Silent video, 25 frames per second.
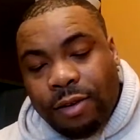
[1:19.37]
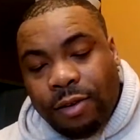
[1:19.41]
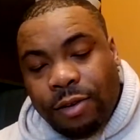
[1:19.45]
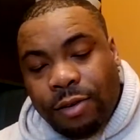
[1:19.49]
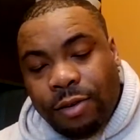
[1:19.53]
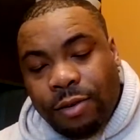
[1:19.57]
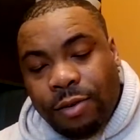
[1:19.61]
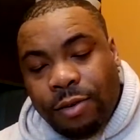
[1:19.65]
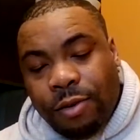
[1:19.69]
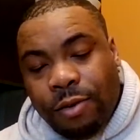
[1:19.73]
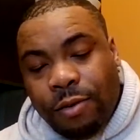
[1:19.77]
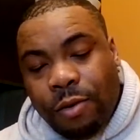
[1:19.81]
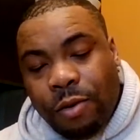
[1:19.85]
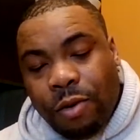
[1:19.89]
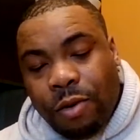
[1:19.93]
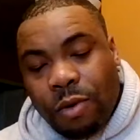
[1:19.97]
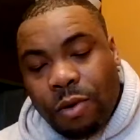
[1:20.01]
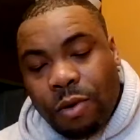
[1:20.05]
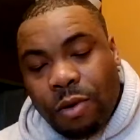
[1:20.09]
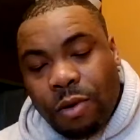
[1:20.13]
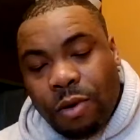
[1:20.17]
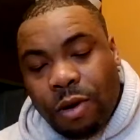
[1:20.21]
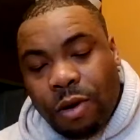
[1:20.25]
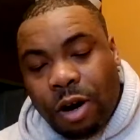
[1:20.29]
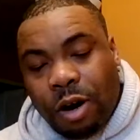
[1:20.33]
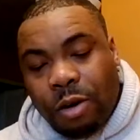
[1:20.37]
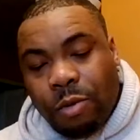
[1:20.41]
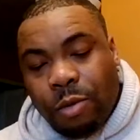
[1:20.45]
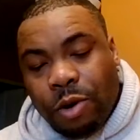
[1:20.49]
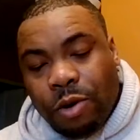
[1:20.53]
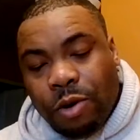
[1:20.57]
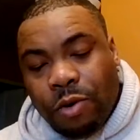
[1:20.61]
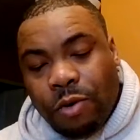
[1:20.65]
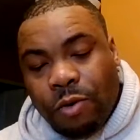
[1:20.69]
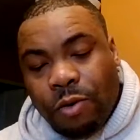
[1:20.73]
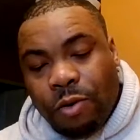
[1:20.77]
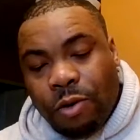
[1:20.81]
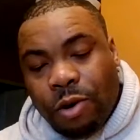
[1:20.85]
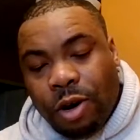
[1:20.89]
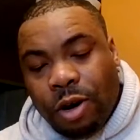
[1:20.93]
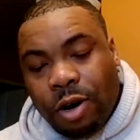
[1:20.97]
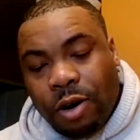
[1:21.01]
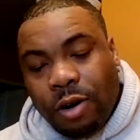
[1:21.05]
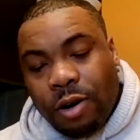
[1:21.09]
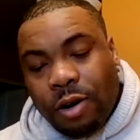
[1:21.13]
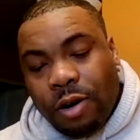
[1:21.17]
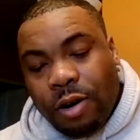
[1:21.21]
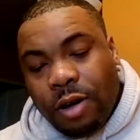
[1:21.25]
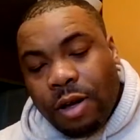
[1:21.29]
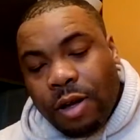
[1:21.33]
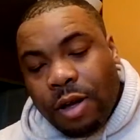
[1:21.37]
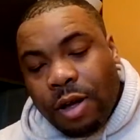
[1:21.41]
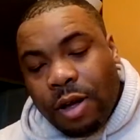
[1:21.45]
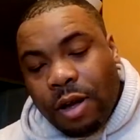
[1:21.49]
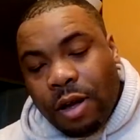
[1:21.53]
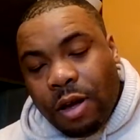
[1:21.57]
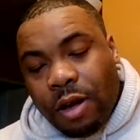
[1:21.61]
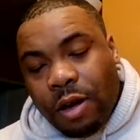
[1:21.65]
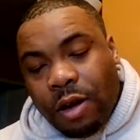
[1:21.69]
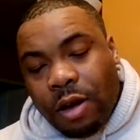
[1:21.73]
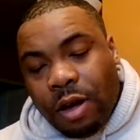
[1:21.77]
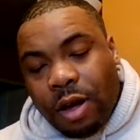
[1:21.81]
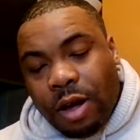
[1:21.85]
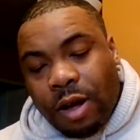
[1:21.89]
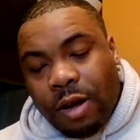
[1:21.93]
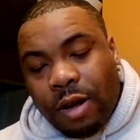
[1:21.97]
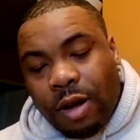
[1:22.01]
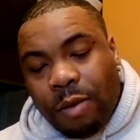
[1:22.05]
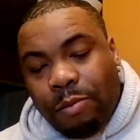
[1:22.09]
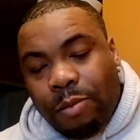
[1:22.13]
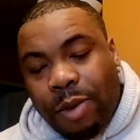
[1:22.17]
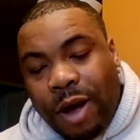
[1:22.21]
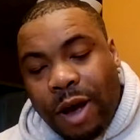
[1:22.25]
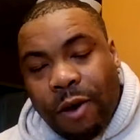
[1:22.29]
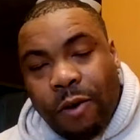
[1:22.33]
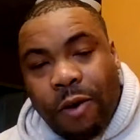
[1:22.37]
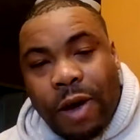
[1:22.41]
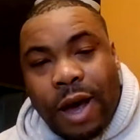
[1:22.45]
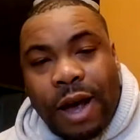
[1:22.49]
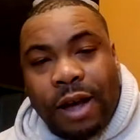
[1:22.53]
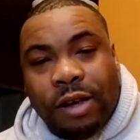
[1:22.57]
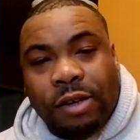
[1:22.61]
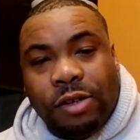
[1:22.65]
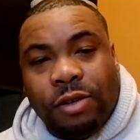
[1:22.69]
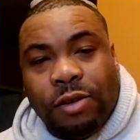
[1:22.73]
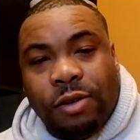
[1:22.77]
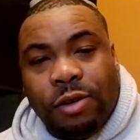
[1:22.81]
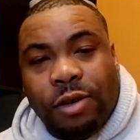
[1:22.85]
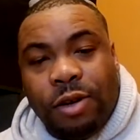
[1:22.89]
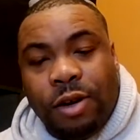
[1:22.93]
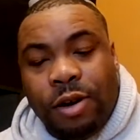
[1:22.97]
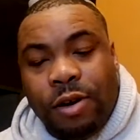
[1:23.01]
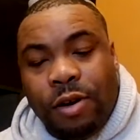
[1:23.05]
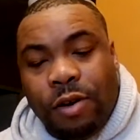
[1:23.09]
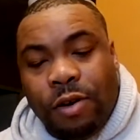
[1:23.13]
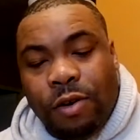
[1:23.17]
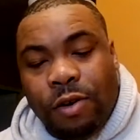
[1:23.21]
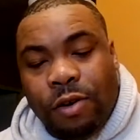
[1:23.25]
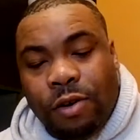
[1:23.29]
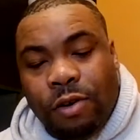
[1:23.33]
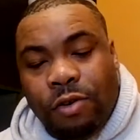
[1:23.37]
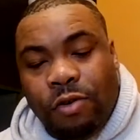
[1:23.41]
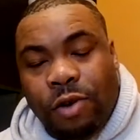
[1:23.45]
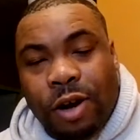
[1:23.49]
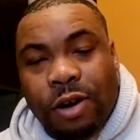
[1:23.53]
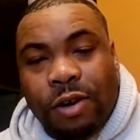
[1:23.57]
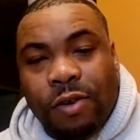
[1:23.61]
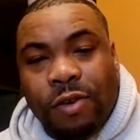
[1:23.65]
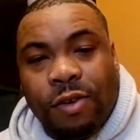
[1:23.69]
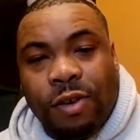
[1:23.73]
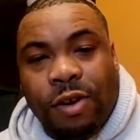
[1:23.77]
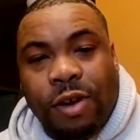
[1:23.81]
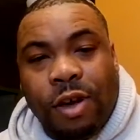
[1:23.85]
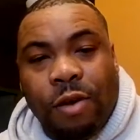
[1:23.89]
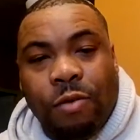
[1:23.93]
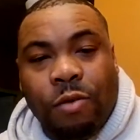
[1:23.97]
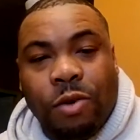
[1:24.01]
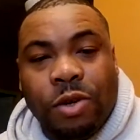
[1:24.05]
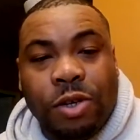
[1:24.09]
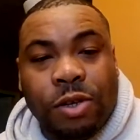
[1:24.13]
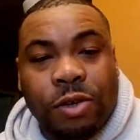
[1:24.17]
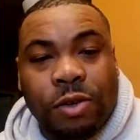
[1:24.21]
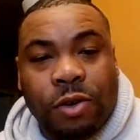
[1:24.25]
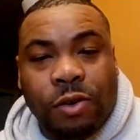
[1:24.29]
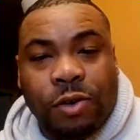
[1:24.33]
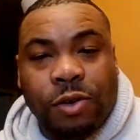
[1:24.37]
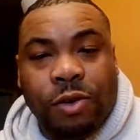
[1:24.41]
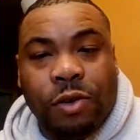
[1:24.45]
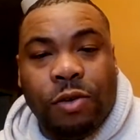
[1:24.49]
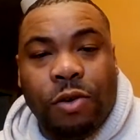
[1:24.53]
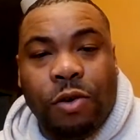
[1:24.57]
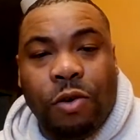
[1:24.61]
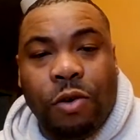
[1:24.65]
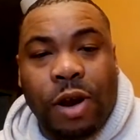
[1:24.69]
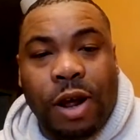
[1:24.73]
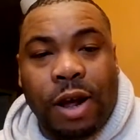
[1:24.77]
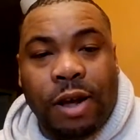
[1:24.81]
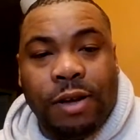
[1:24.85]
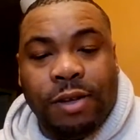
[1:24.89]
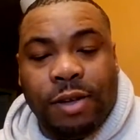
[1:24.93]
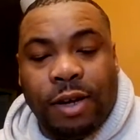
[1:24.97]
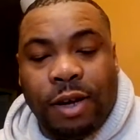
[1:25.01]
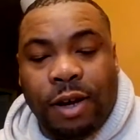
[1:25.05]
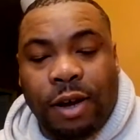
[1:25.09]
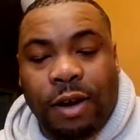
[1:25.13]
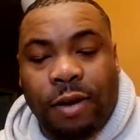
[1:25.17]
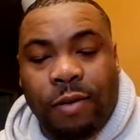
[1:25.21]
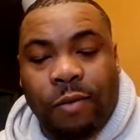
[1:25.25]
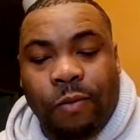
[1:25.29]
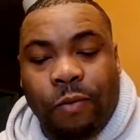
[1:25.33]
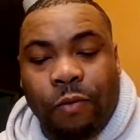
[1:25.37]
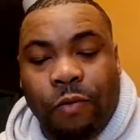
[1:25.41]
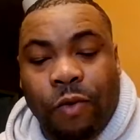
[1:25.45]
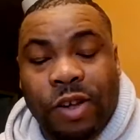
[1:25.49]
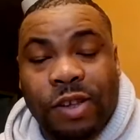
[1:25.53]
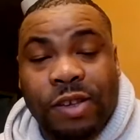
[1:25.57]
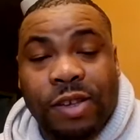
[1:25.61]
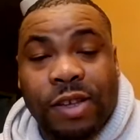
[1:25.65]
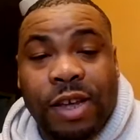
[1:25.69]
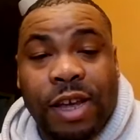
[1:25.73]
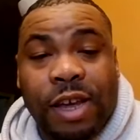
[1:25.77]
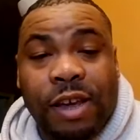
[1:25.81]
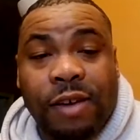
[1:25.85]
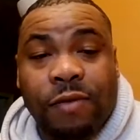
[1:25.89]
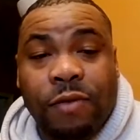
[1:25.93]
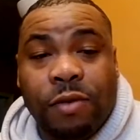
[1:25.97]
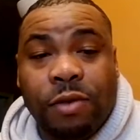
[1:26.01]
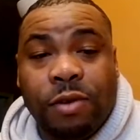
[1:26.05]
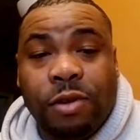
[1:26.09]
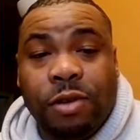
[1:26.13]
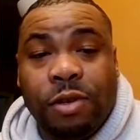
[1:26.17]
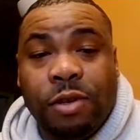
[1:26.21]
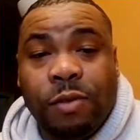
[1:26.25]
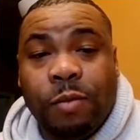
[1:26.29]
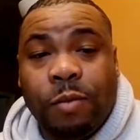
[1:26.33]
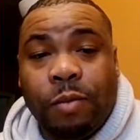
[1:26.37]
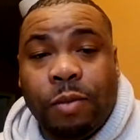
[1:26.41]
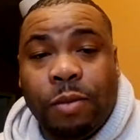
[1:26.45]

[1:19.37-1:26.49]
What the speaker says: 2, Armored Core, Biohazard, Director's Cut, which is also known as Resident Evil.